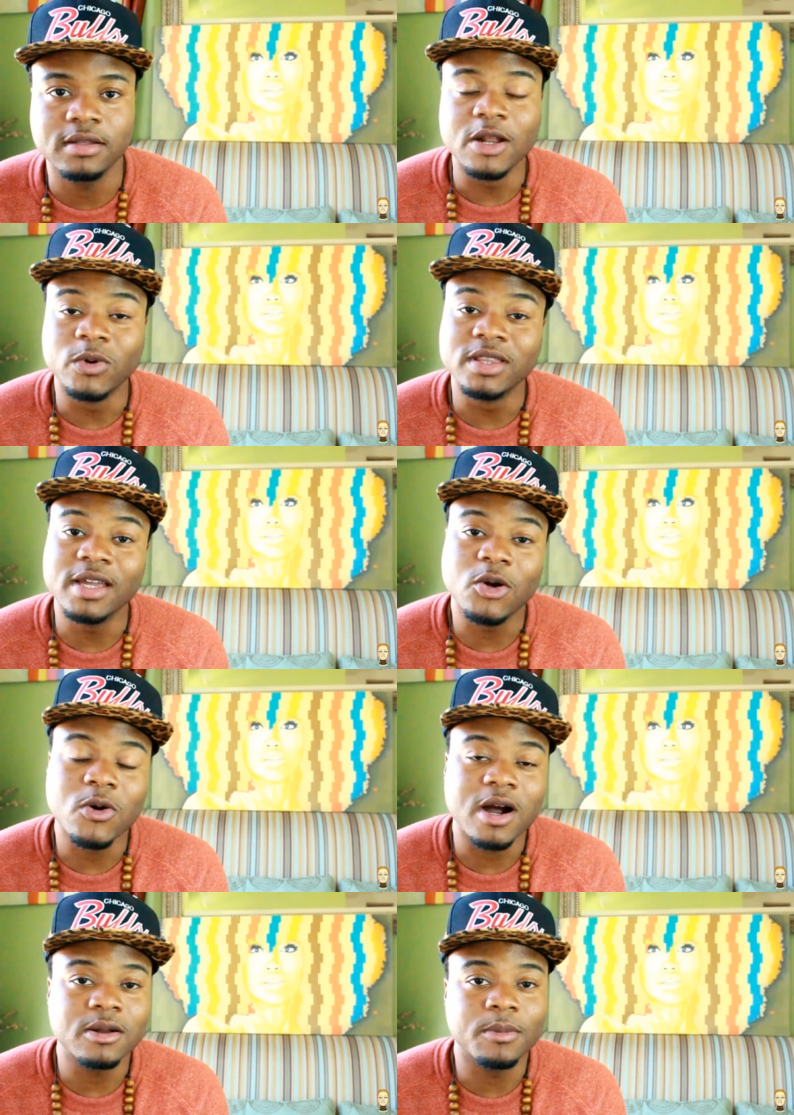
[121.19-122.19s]
And when they
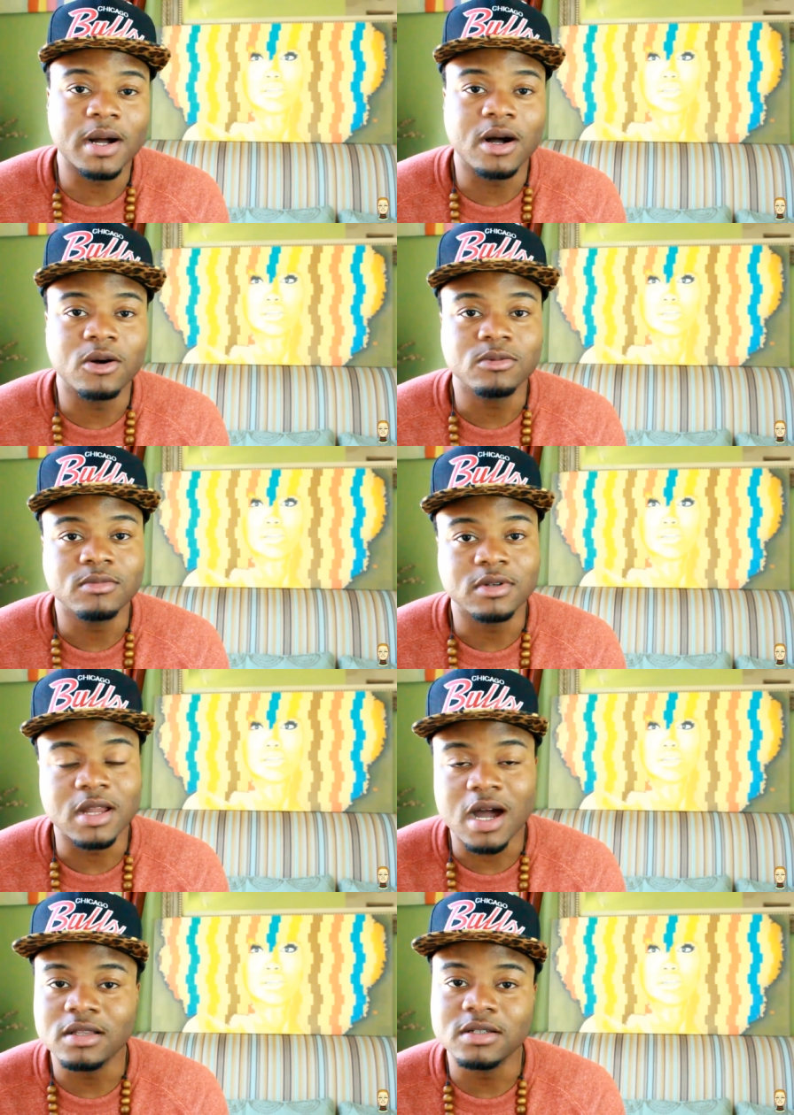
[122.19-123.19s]
inquired about
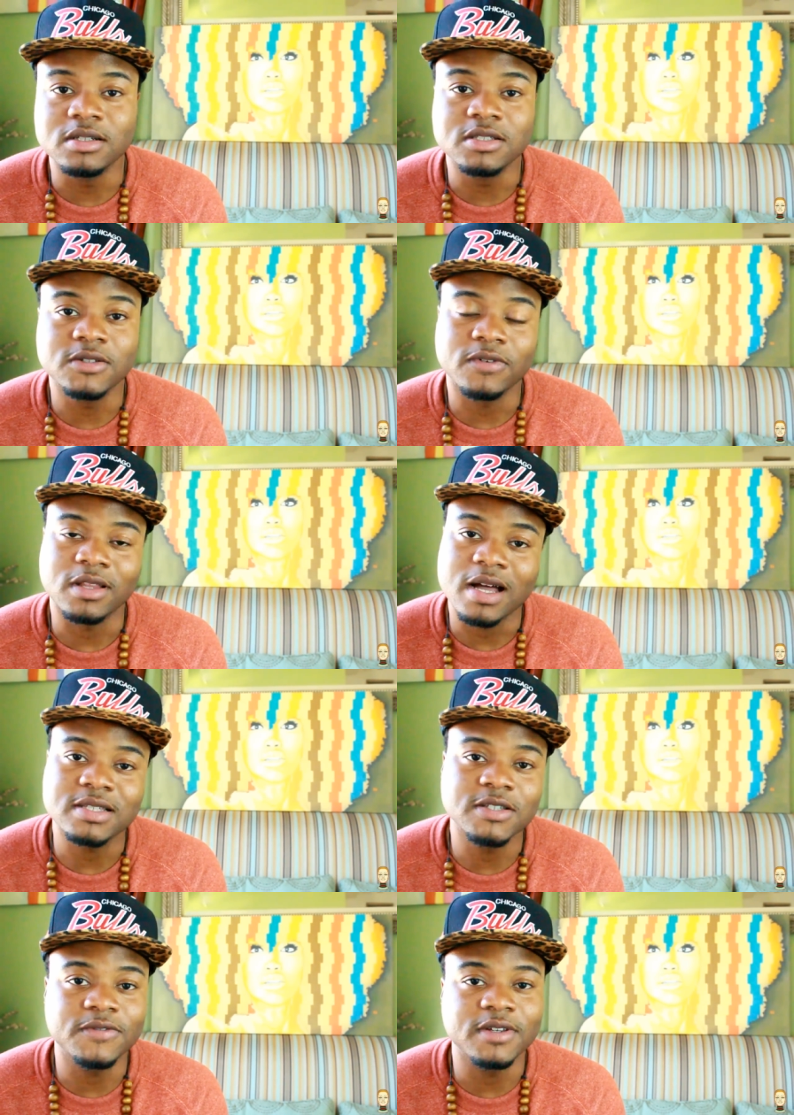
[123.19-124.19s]
knowledge,
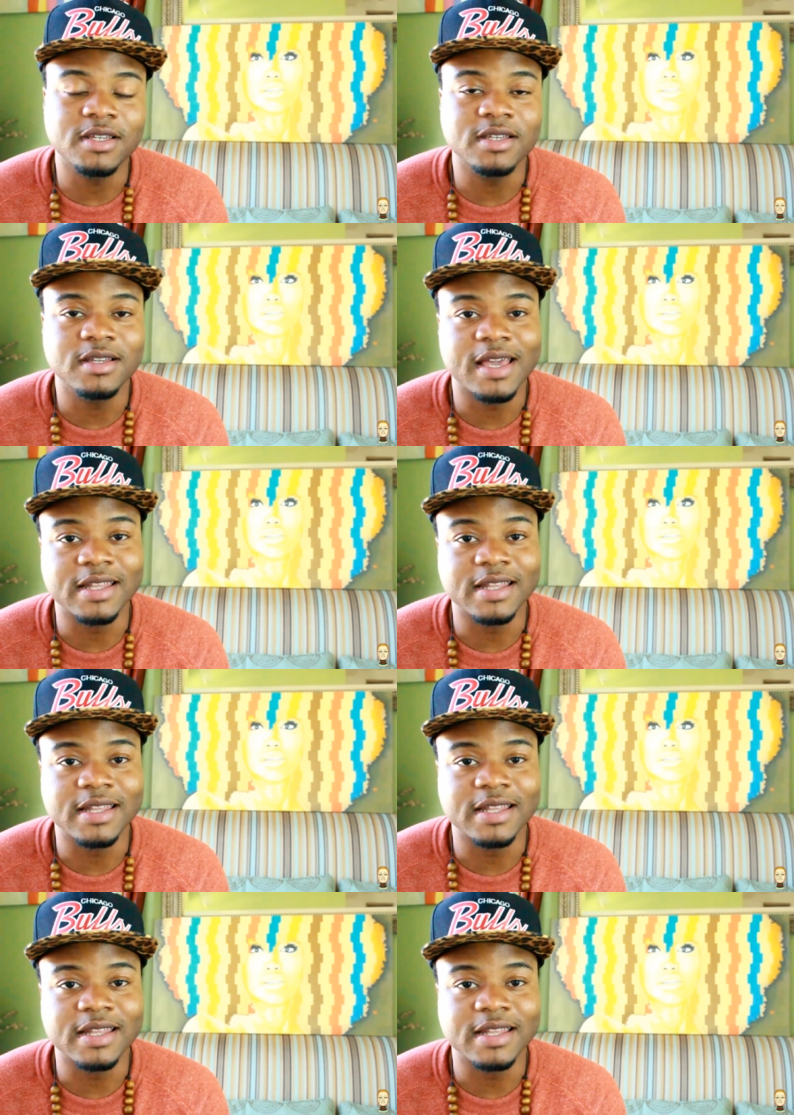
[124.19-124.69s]
philosophy,